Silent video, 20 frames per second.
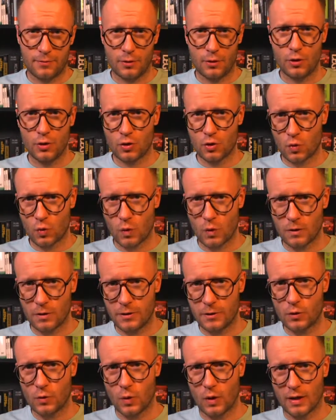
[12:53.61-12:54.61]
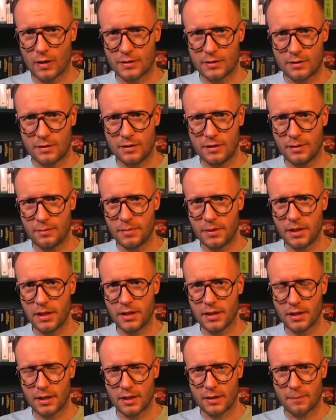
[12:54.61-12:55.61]
usually to answer in the
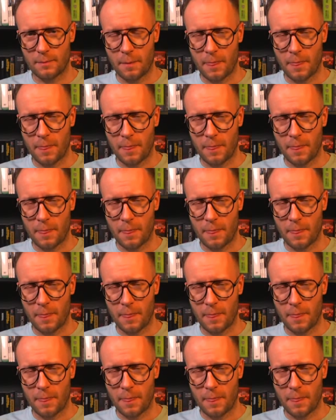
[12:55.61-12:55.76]
beginning,